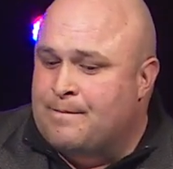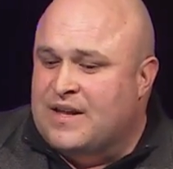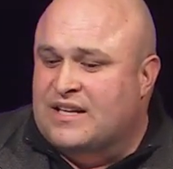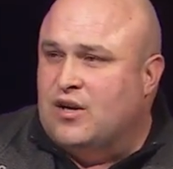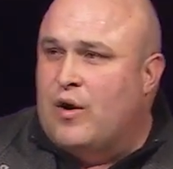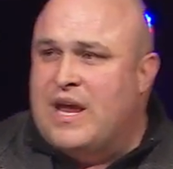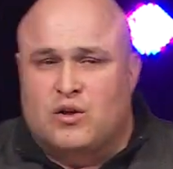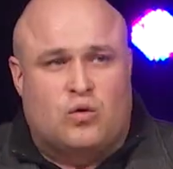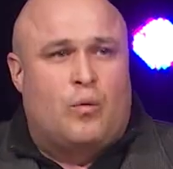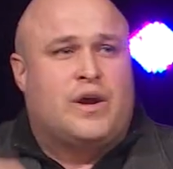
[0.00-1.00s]
And so he
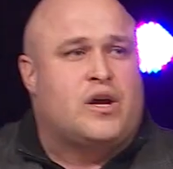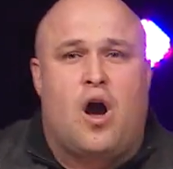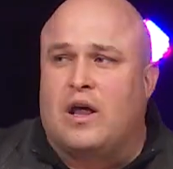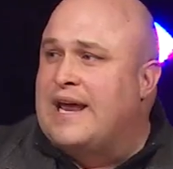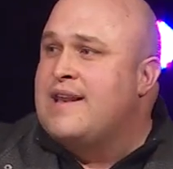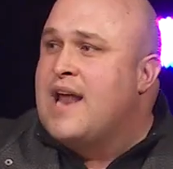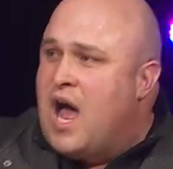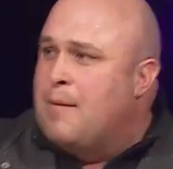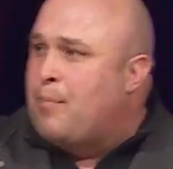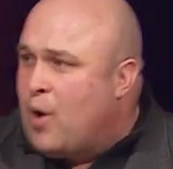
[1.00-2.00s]
was what we'd call a
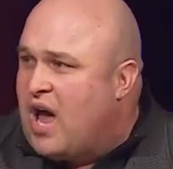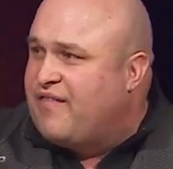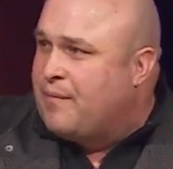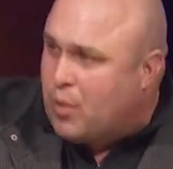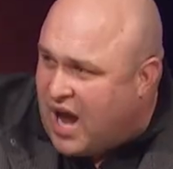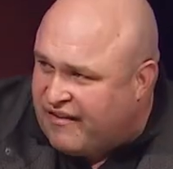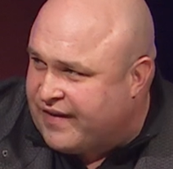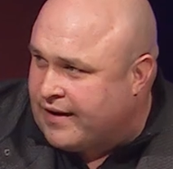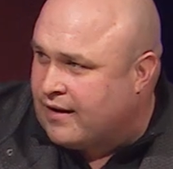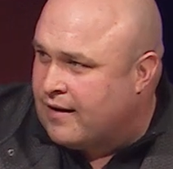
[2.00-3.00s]
non-profit
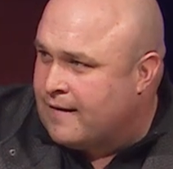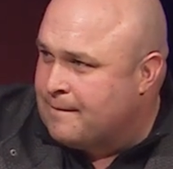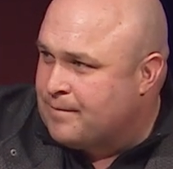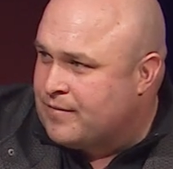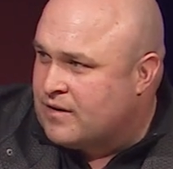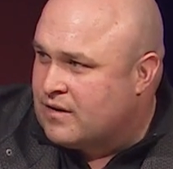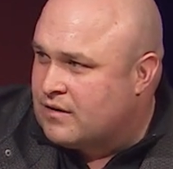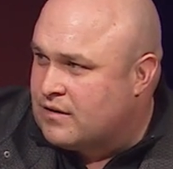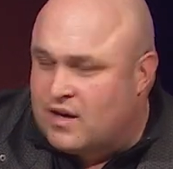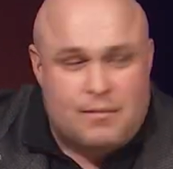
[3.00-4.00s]
prophet.
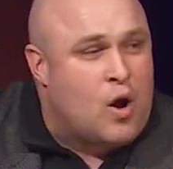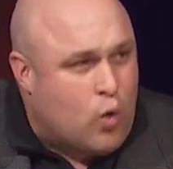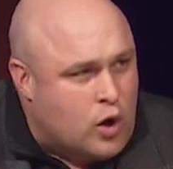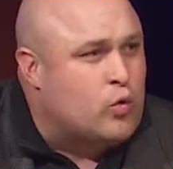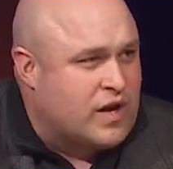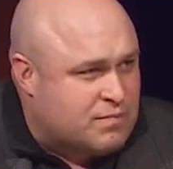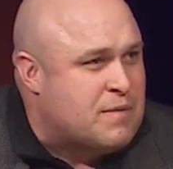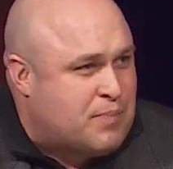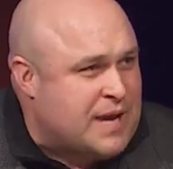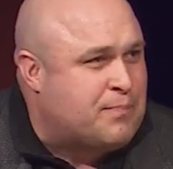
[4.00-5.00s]
Come on, work with
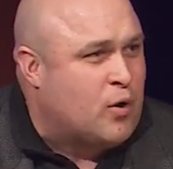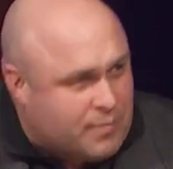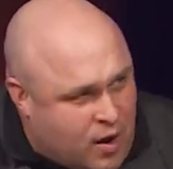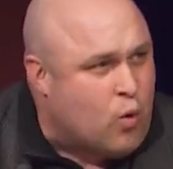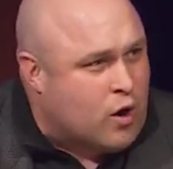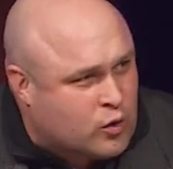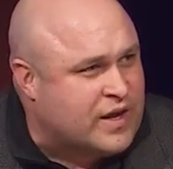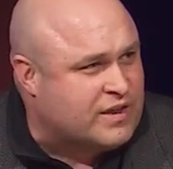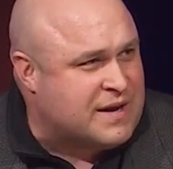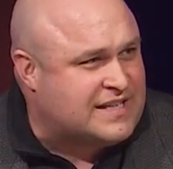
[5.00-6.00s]
me, people. Come on, work
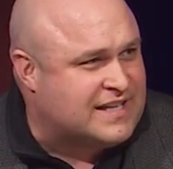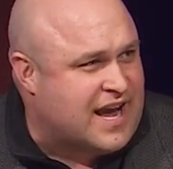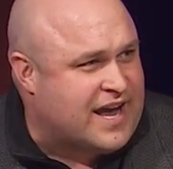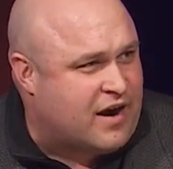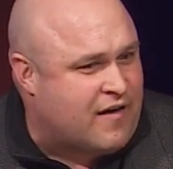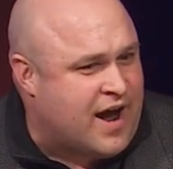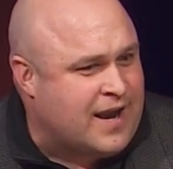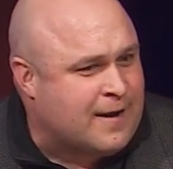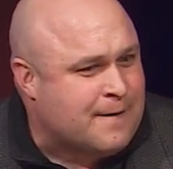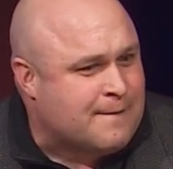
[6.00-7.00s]
with me tonight, all
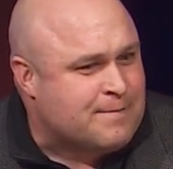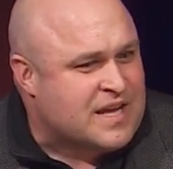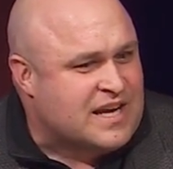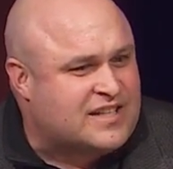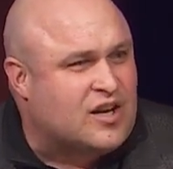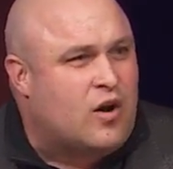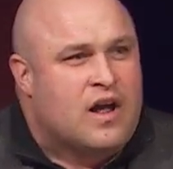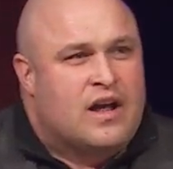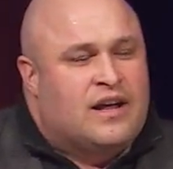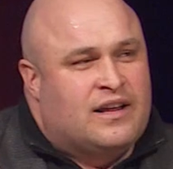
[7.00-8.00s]
right? And so
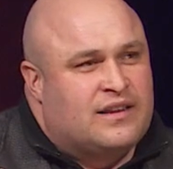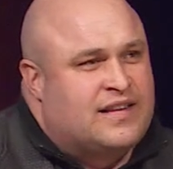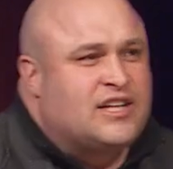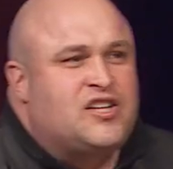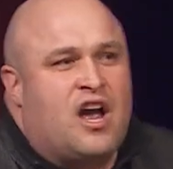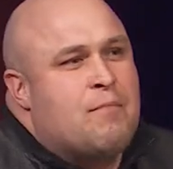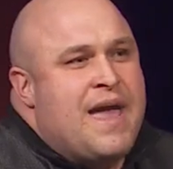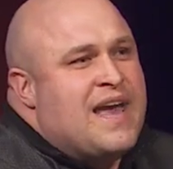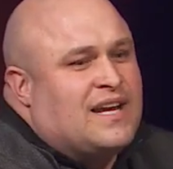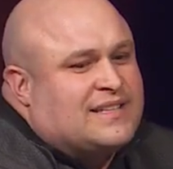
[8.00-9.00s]
this young
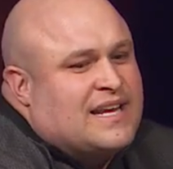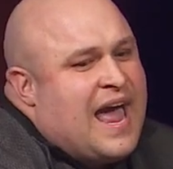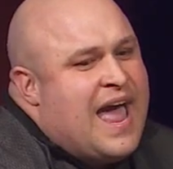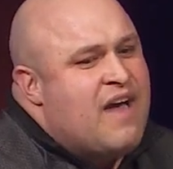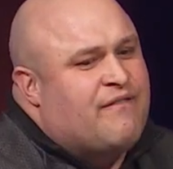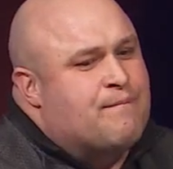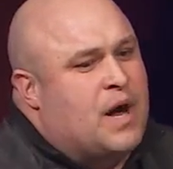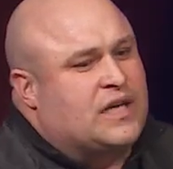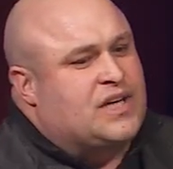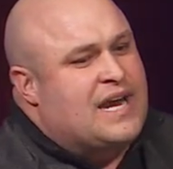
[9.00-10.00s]
man doesn't have
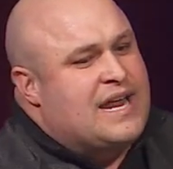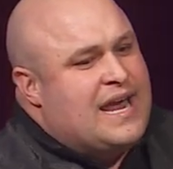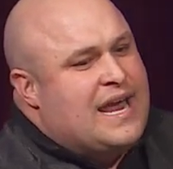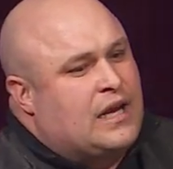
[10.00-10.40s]
much, and he